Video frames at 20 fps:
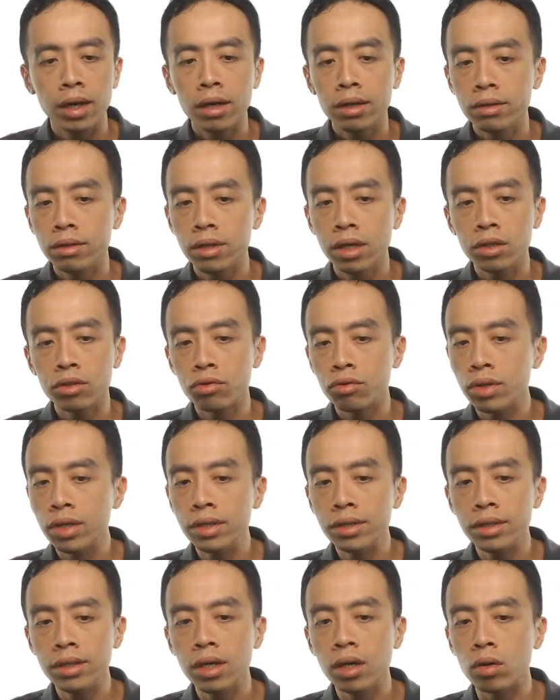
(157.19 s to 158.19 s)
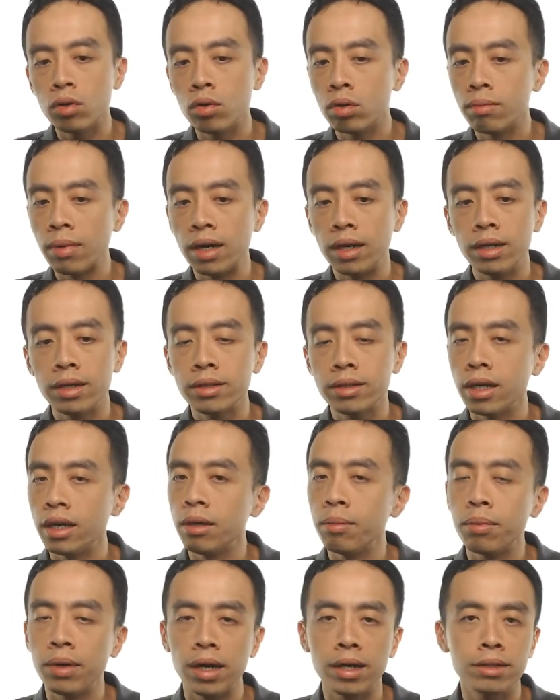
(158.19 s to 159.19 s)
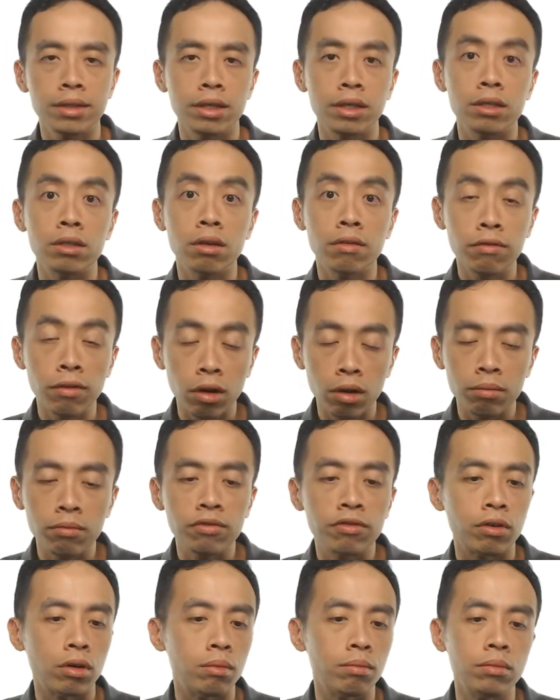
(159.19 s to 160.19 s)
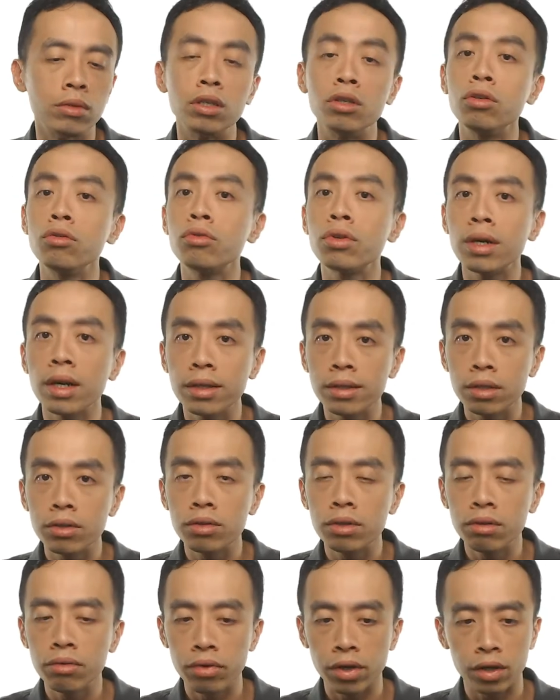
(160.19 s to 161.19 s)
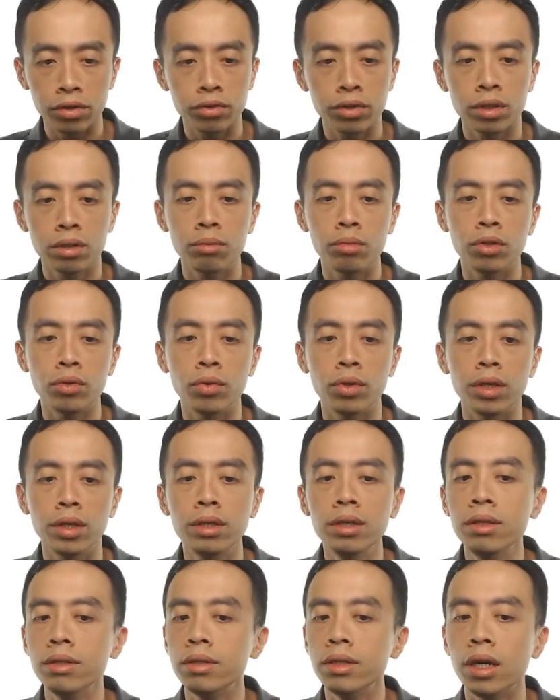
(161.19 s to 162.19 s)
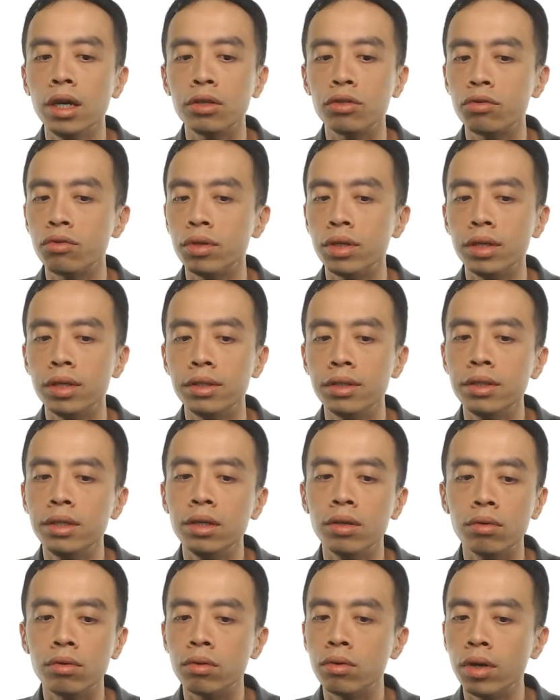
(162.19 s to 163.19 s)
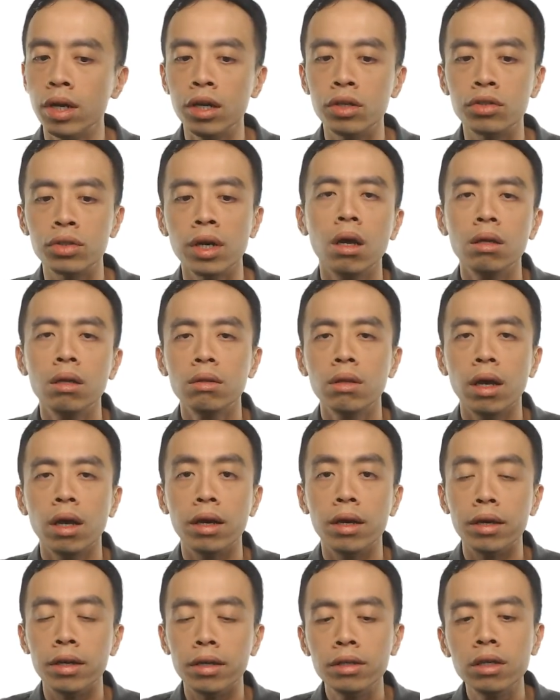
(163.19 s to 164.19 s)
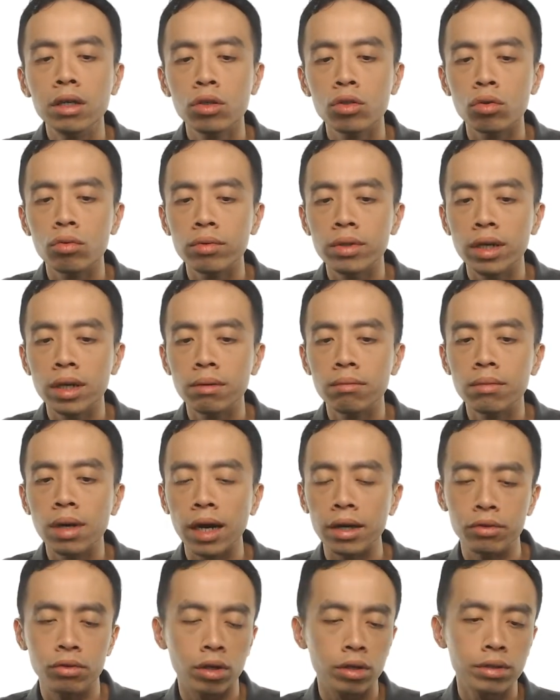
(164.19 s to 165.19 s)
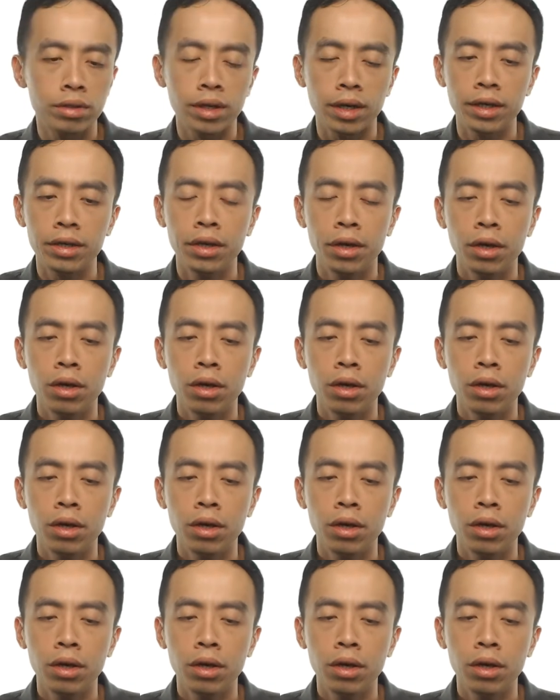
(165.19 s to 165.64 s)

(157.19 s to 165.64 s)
CH3CO minus Na plus it is formed from the neutralization reaction between CH3COOH and sodium hydroxide.